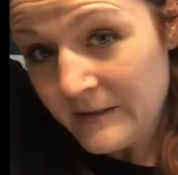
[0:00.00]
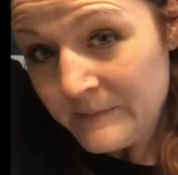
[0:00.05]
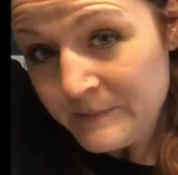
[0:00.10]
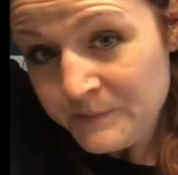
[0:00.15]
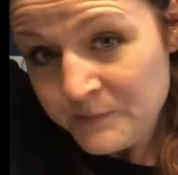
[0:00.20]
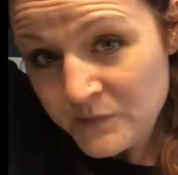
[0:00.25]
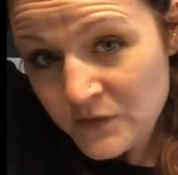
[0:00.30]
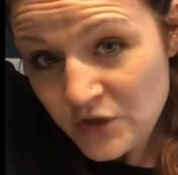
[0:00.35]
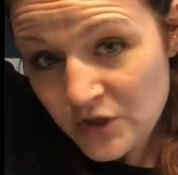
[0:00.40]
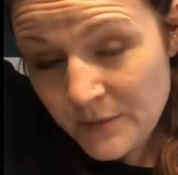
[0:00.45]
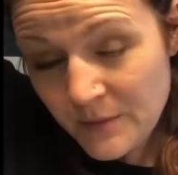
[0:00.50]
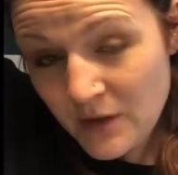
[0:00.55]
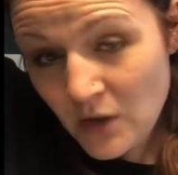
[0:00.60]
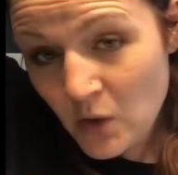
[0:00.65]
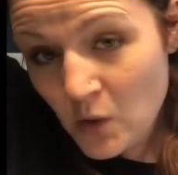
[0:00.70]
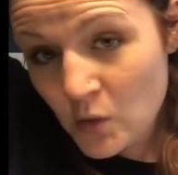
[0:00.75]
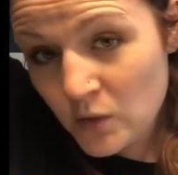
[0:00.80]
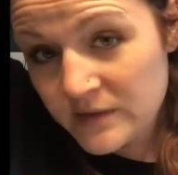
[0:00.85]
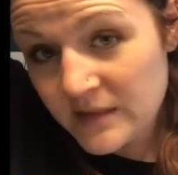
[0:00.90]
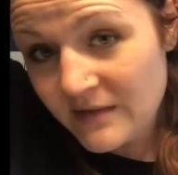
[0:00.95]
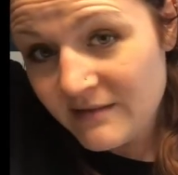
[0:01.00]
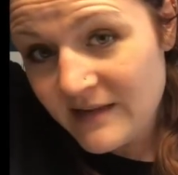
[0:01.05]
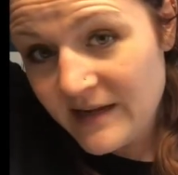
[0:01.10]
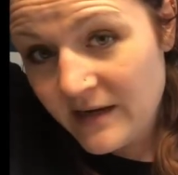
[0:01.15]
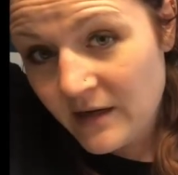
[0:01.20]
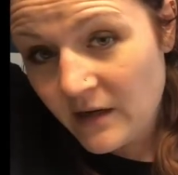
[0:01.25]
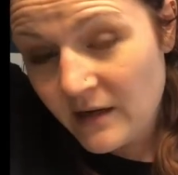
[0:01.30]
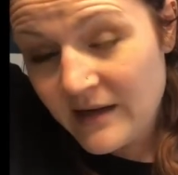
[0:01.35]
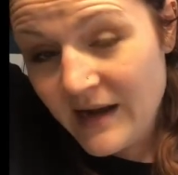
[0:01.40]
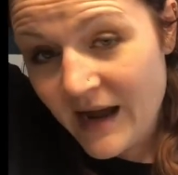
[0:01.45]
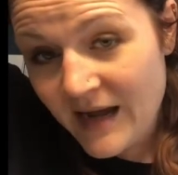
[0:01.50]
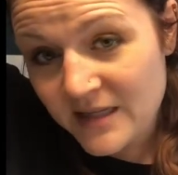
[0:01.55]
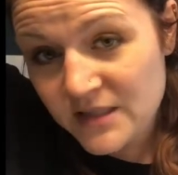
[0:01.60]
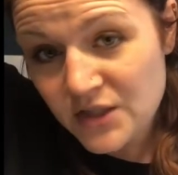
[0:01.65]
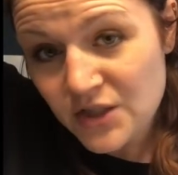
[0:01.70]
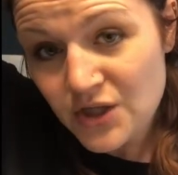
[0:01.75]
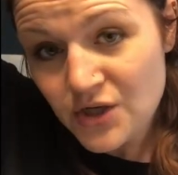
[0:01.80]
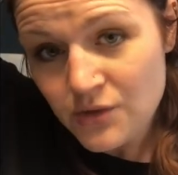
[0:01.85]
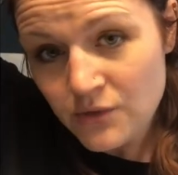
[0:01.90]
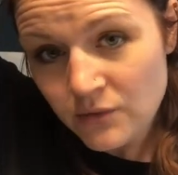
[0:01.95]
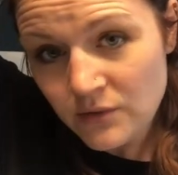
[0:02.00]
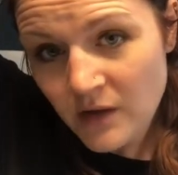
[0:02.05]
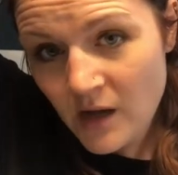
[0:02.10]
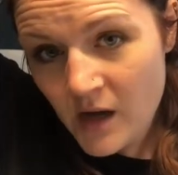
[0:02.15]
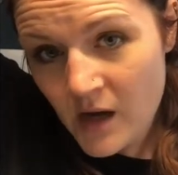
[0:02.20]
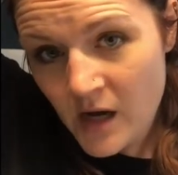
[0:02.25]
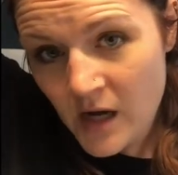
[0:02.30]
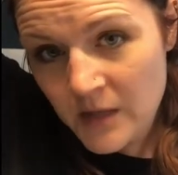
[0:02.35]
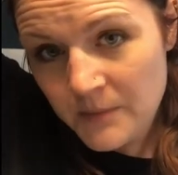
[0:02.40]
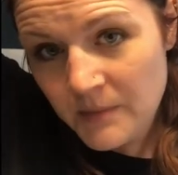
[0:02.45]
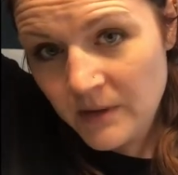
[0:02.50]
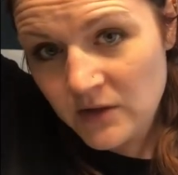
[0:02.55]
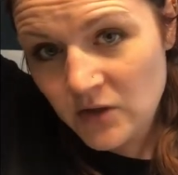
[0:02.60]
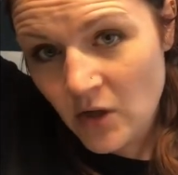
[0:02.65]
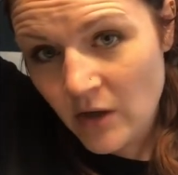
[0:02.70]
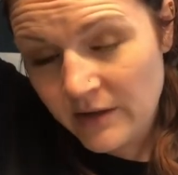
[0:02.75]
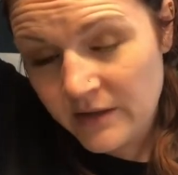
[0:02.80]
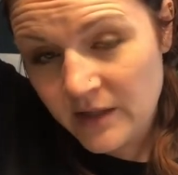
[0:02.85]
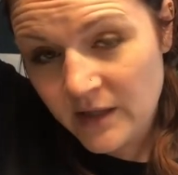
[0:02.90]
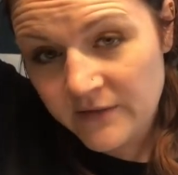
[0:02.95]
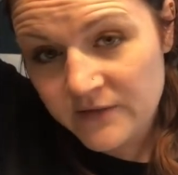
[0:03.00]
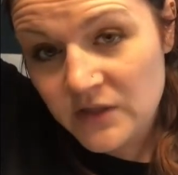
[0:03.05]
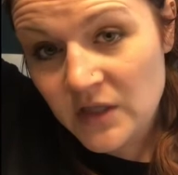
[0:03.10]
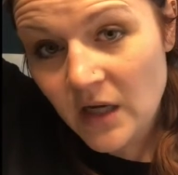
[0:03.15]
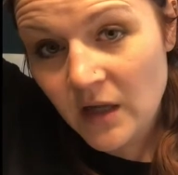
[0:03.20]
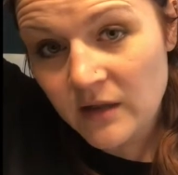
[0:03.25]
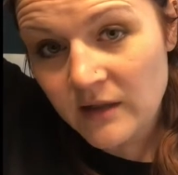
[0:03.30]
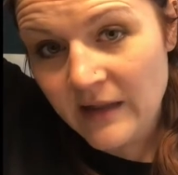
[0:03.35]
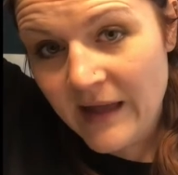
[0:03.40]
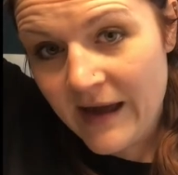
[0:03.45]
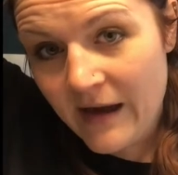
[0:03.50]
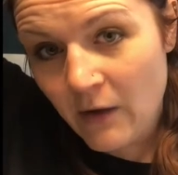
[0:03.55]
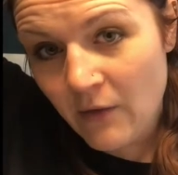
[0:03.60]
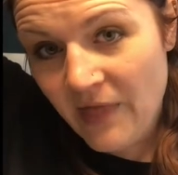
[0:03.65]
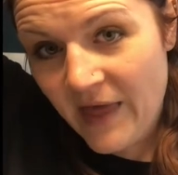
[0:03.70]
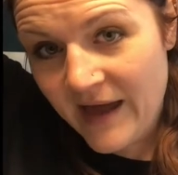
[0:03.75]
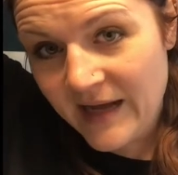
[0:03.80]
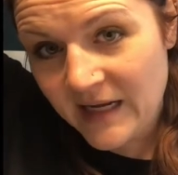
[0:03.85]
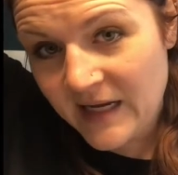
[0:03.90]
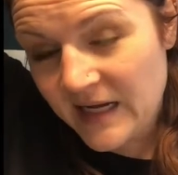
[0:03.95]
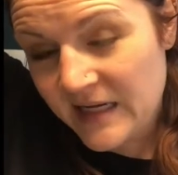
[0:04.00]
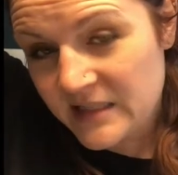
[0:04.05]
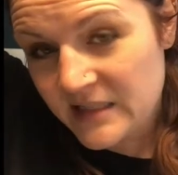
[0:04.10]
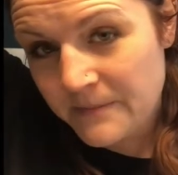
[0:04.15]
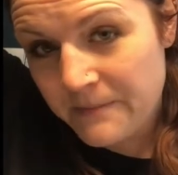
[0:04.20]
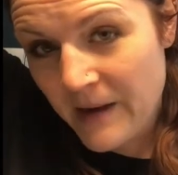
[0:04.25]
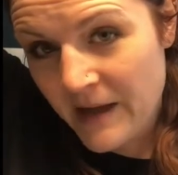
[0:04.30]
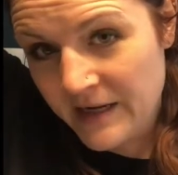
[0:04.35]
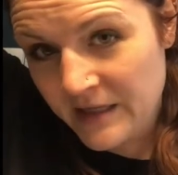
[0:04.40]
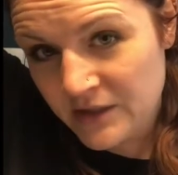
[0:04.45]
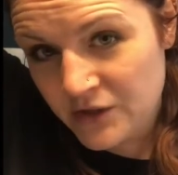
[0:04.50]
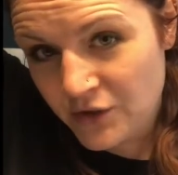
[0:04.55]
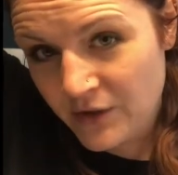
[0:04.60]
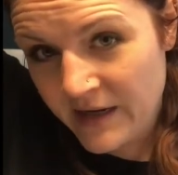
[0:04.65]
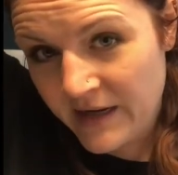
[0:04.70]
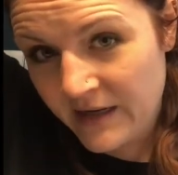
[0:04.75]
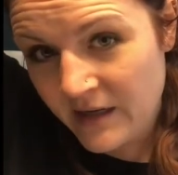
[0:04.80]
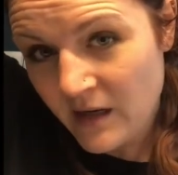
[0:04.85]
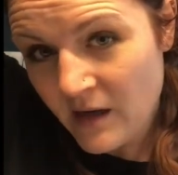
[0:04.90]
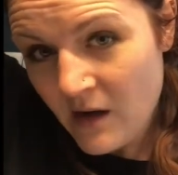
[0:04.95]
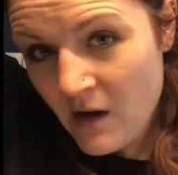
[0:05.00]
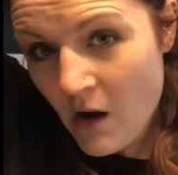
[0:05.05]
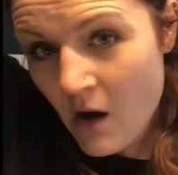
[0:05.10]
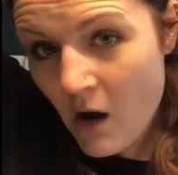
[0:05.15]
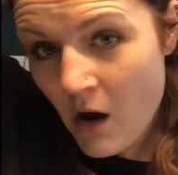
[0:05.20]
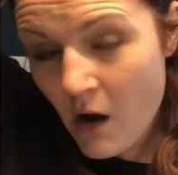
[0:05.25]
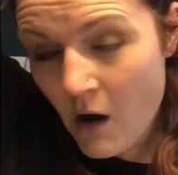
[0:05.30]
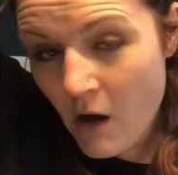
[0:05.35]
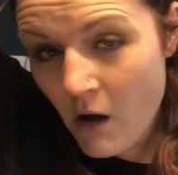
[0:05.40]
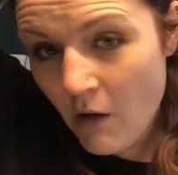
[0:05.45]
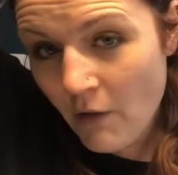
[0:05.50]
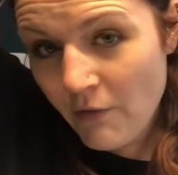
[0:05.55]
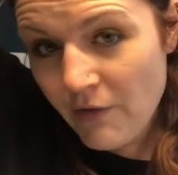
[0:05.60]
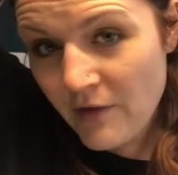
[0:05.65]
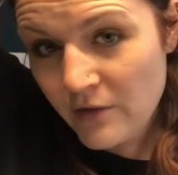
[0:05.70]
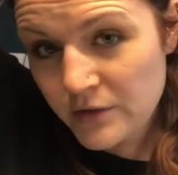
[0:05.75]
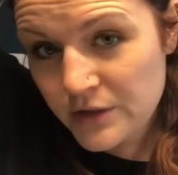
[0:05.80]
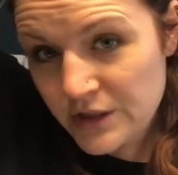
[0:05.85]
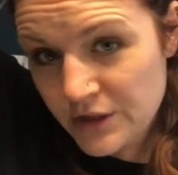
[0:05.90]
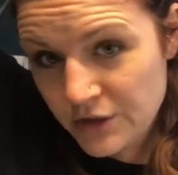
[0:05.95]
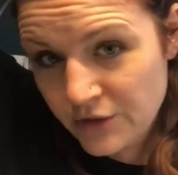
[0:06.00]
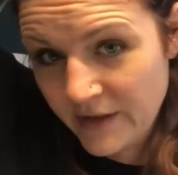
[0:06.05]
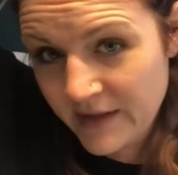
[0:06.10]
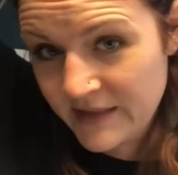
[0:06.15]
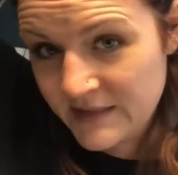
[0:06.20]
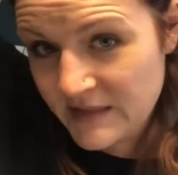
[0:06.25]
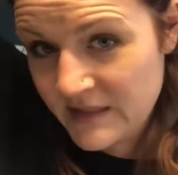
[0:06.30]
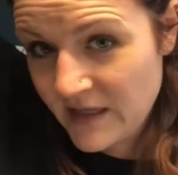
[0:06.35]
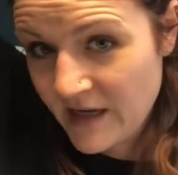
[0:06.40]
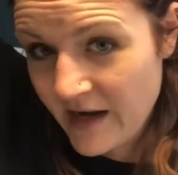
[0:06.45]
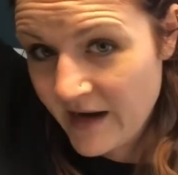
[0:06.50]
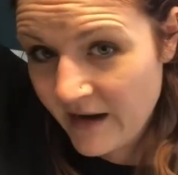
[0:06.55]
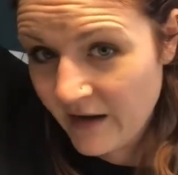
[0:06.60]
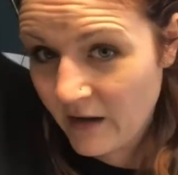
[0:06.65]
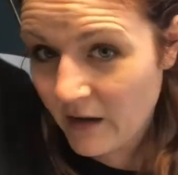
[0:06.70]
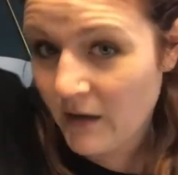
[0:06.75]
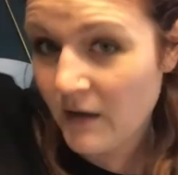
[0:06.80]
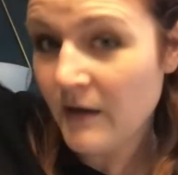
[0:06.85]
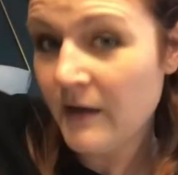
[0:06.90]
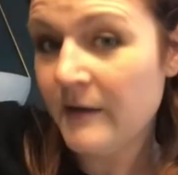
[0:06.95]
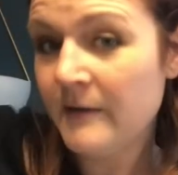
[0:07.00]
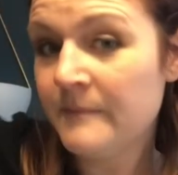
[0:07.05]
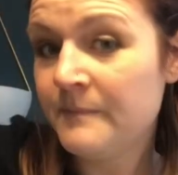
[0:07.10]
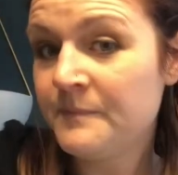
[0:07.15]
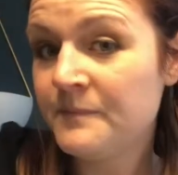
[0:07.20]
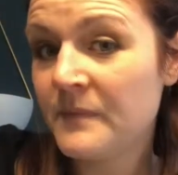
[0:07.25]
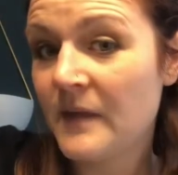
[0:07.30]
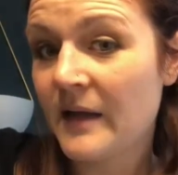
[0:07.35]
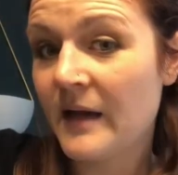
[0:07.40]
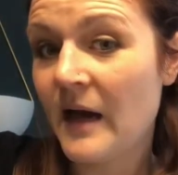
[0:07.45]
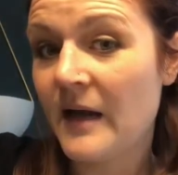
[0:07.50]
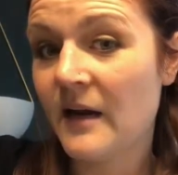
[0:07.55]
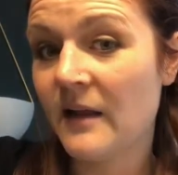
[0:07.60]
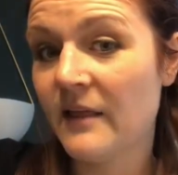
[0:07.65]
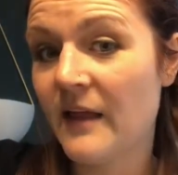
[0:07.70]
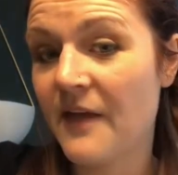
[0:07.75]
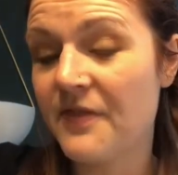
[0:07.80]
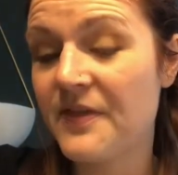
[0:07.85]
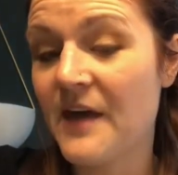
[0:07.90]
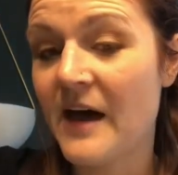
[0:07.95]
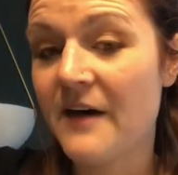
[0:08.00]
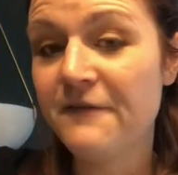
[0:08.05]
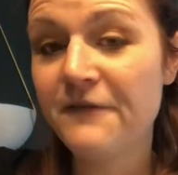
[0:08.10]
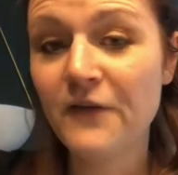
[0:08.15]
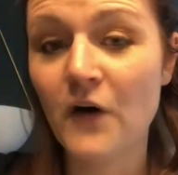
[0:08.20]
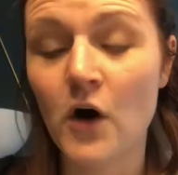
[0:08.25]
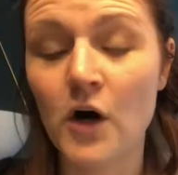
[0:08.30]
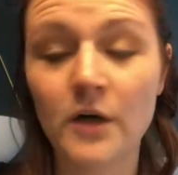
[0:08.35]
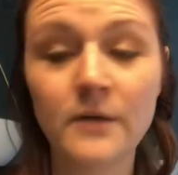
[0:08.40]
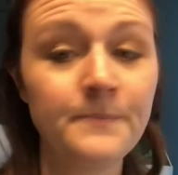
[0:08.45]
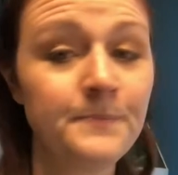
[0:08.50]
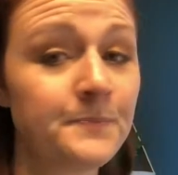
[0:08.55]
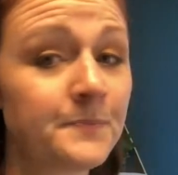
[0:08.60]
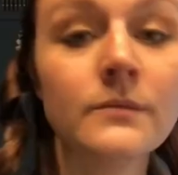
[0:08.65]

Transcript: So I'm going to hold it there, not too long, but long enough to allow that heat to penetrate all those strands of hair and kind of let that fall.